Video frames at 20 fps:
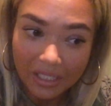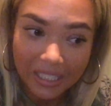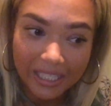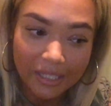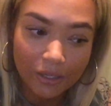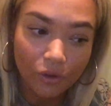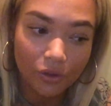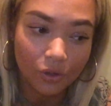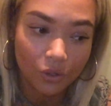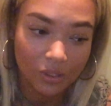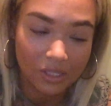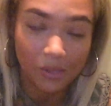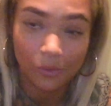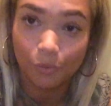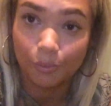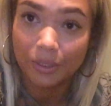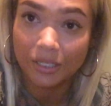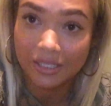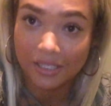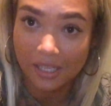He got in
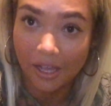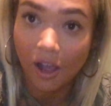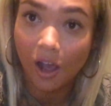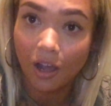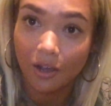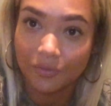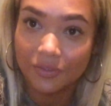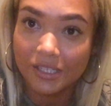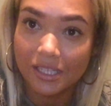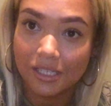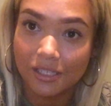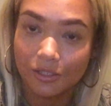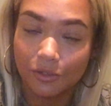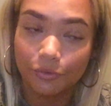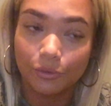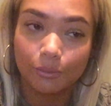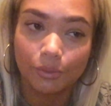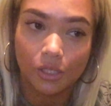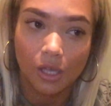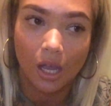contact with my half-sister
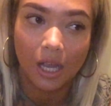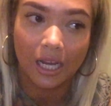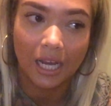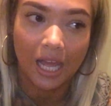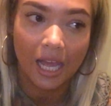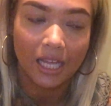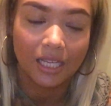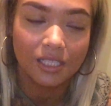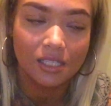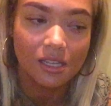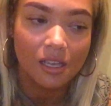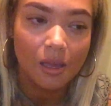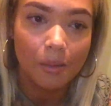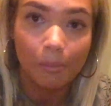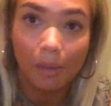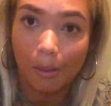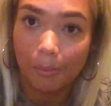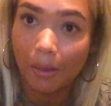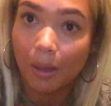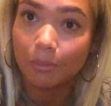from Thailand,
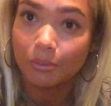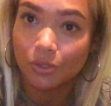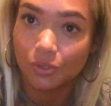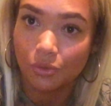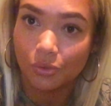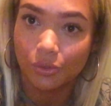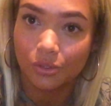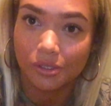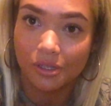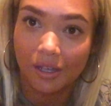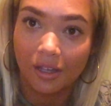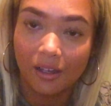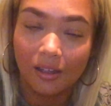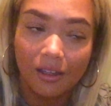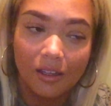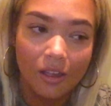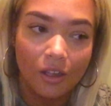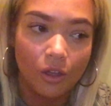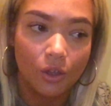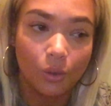my mum's daughter,
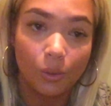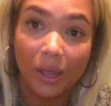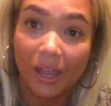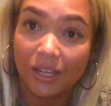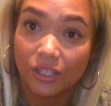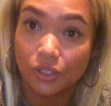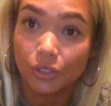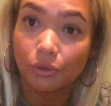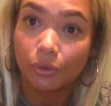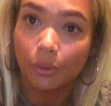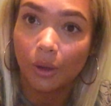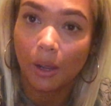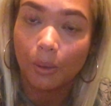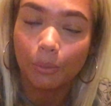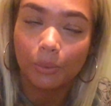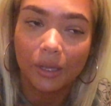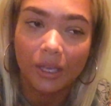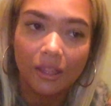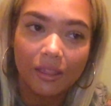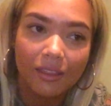who I actually grew
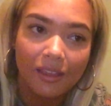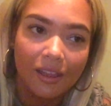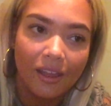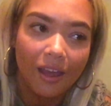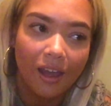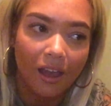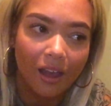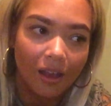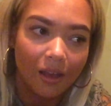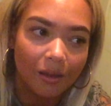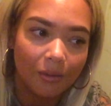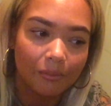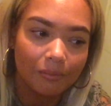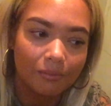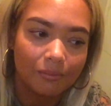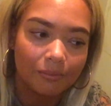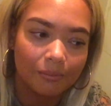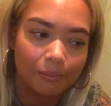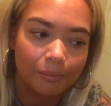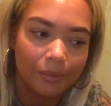up with,
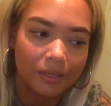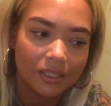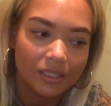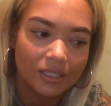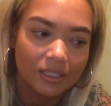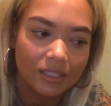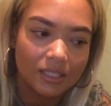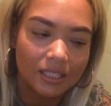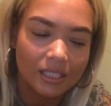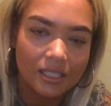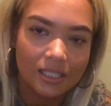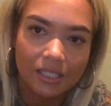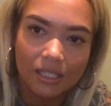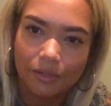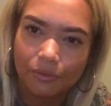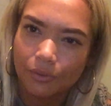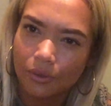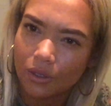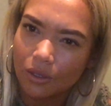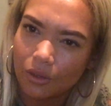but didn't
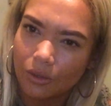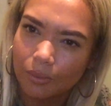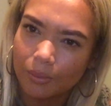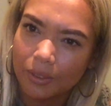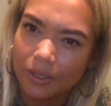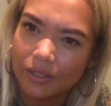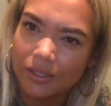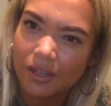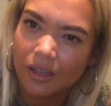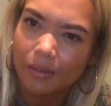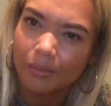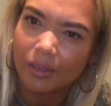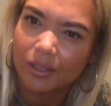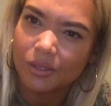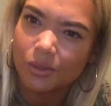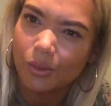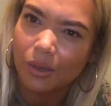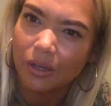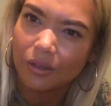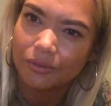see for a long period of time, like
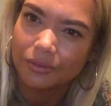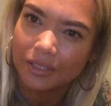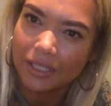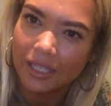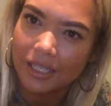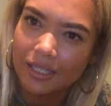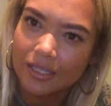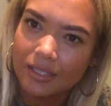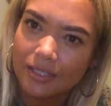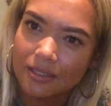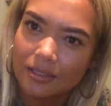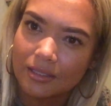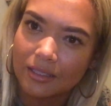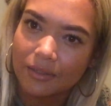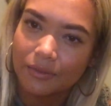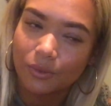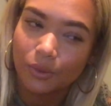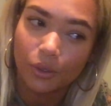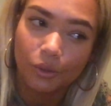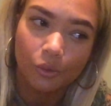12 years,
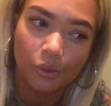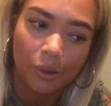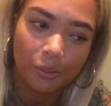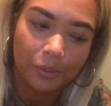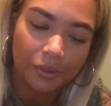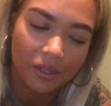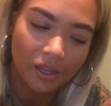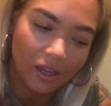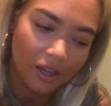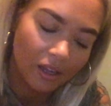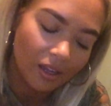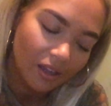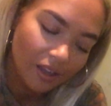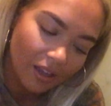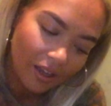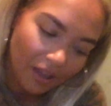even though I grew up with her.